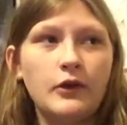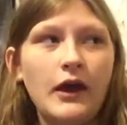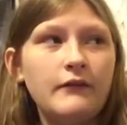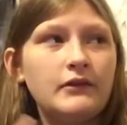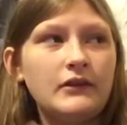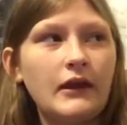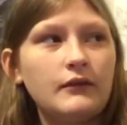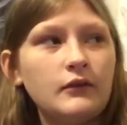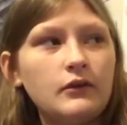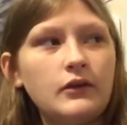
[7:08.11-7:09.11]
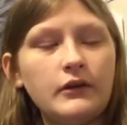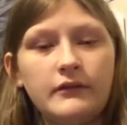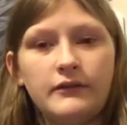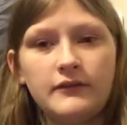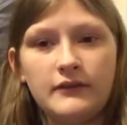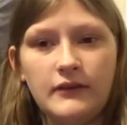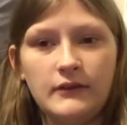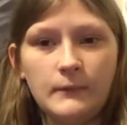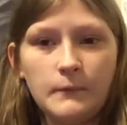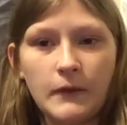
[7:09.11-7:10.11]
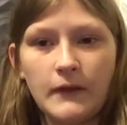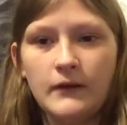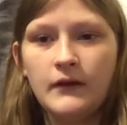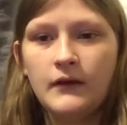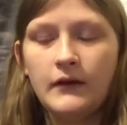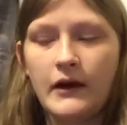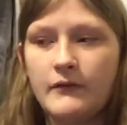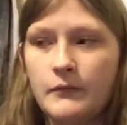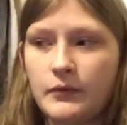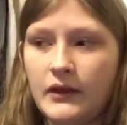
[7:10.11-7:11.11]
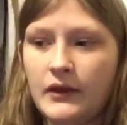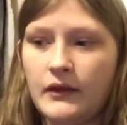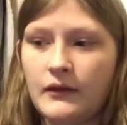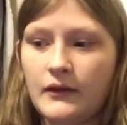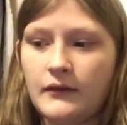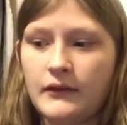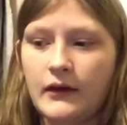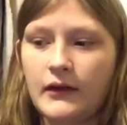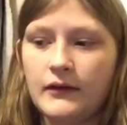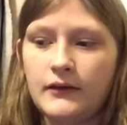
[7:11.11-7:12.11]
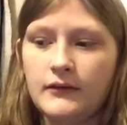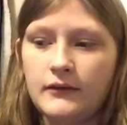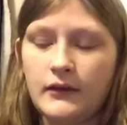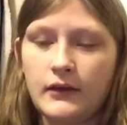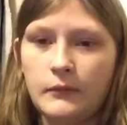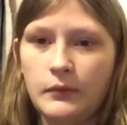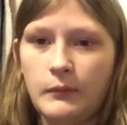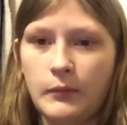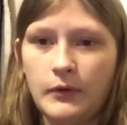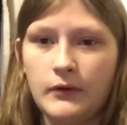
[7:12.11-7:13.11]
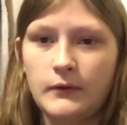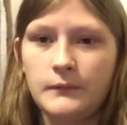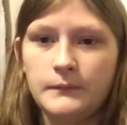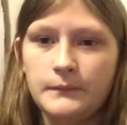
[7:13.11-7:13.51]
I have it downloaded on Steam, but I haven't played it. I only got it so I could play Portal.